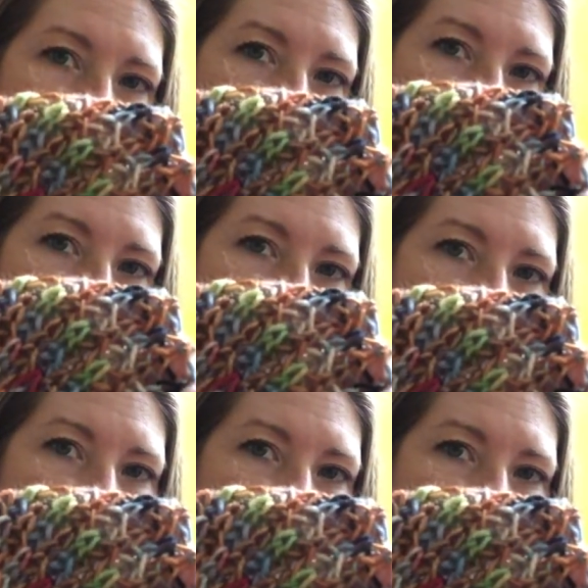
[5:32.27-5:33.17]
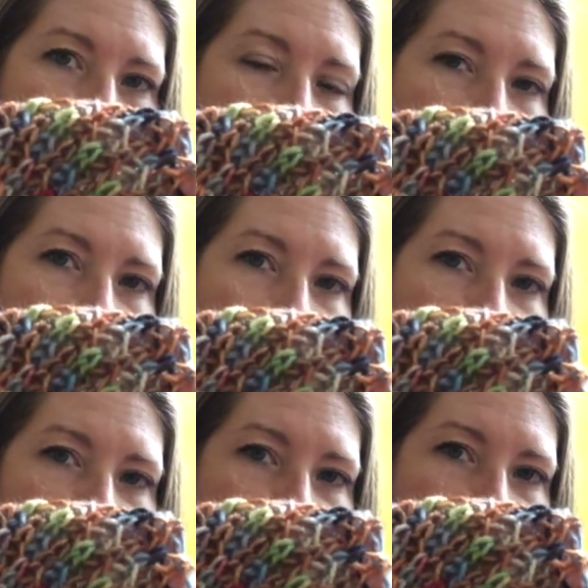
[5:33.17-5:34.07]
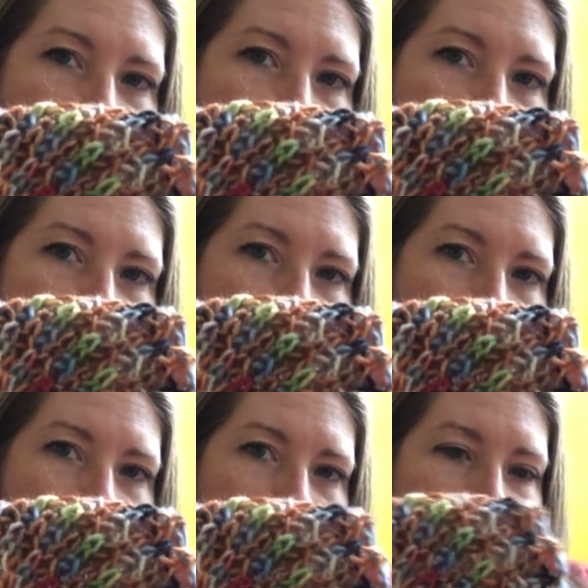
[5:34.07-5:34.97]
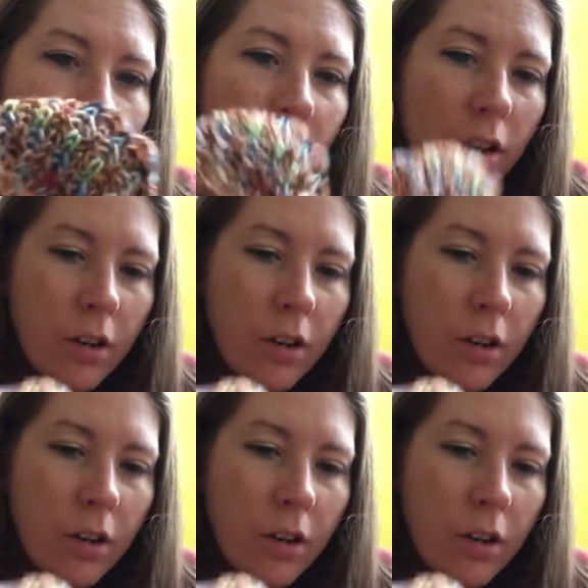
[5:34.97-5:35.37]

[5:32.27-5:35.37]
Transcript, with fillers: this. It has dark,